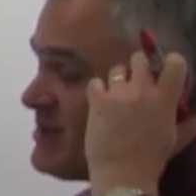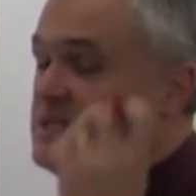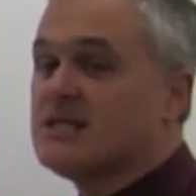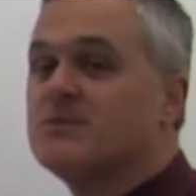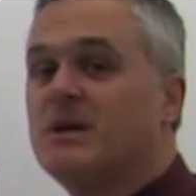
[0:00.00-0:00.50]

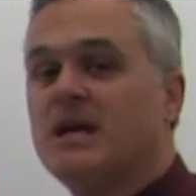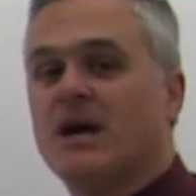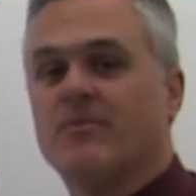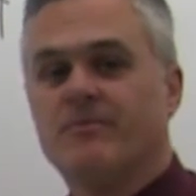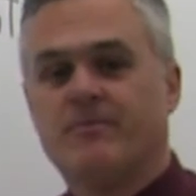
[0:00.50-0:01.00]
and 6
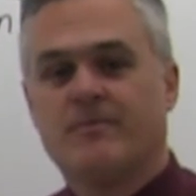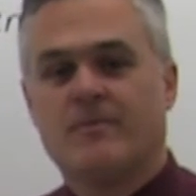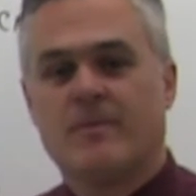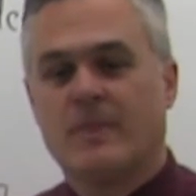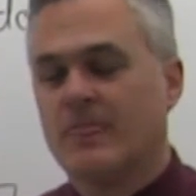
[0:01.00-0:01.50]
p.m.
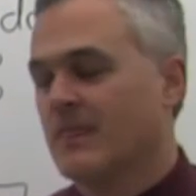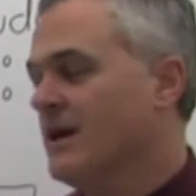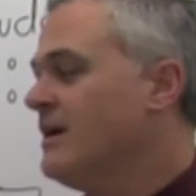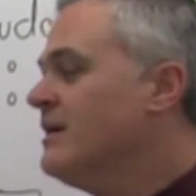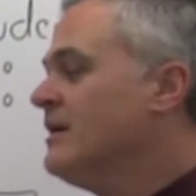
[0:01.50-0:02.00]

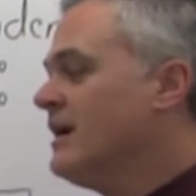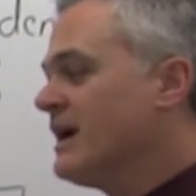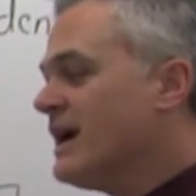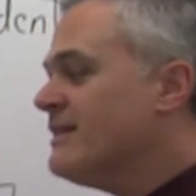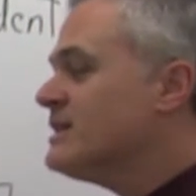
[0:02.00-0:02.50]

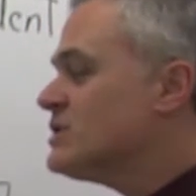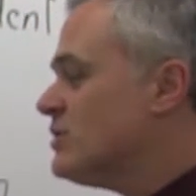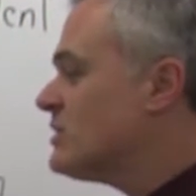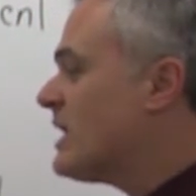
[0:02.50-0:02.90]
Again, there's no